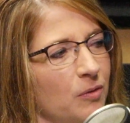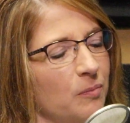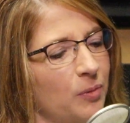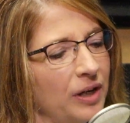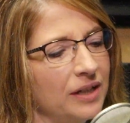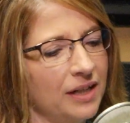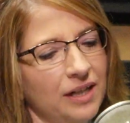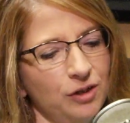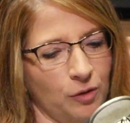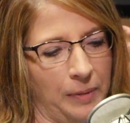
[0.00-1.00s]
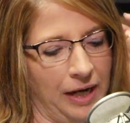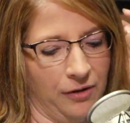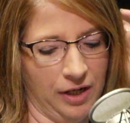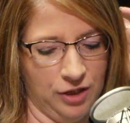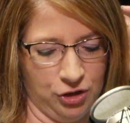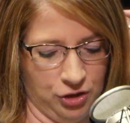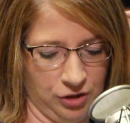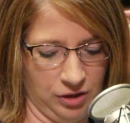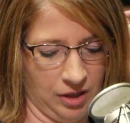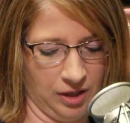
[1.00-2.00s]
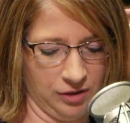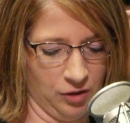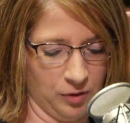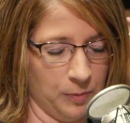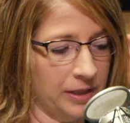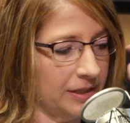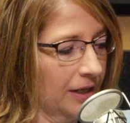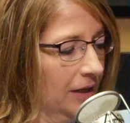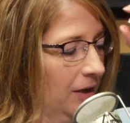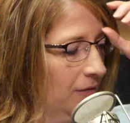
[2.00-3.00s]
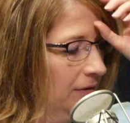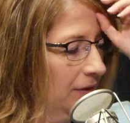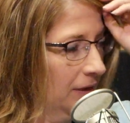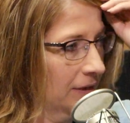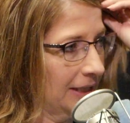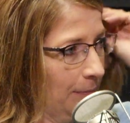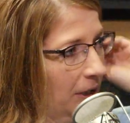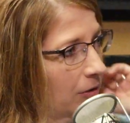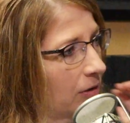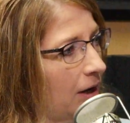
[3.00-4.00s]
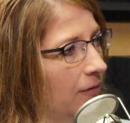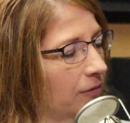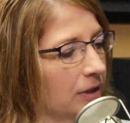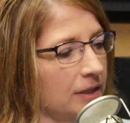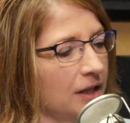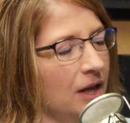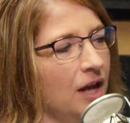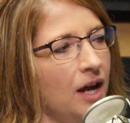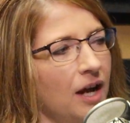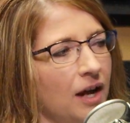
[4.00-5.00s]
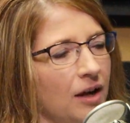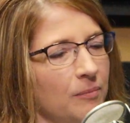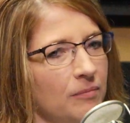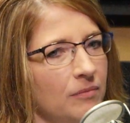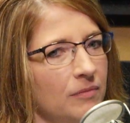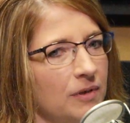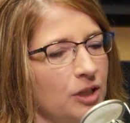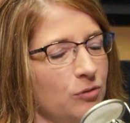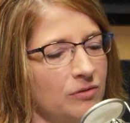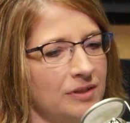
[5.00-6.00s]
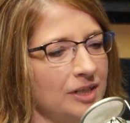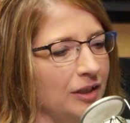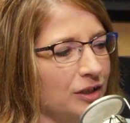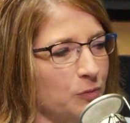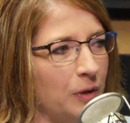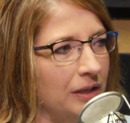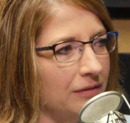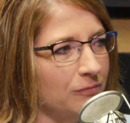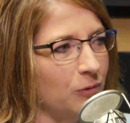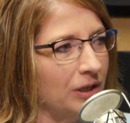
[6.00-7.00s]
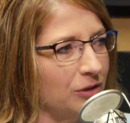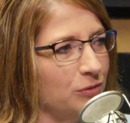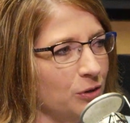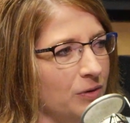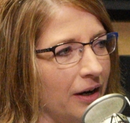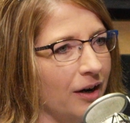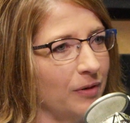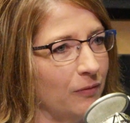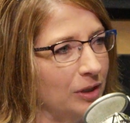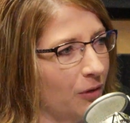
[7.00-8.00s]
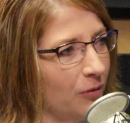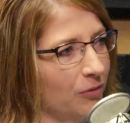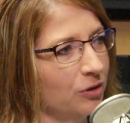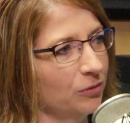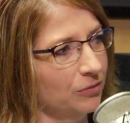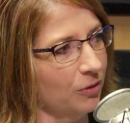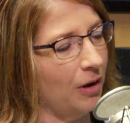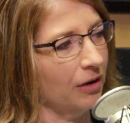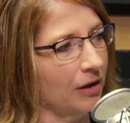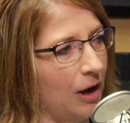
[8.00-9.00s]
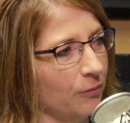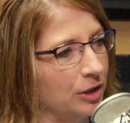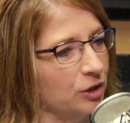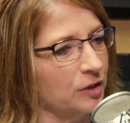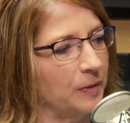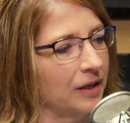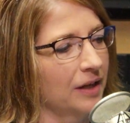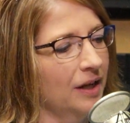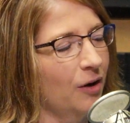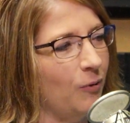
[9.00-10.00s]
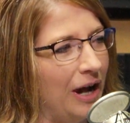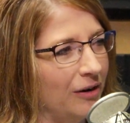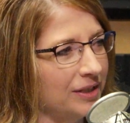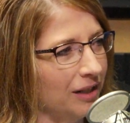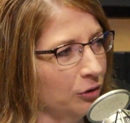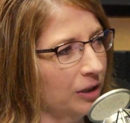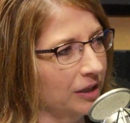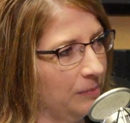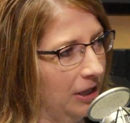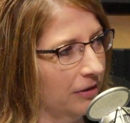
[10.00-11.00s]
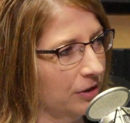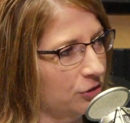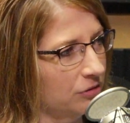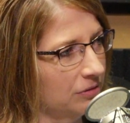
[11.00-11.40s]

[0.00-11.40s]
Brenda, in your parish, you're the president of the St. Michael Conference. Can you tell us what you do there? I mean, we know you go out on outreaches, but how does that look in a parish?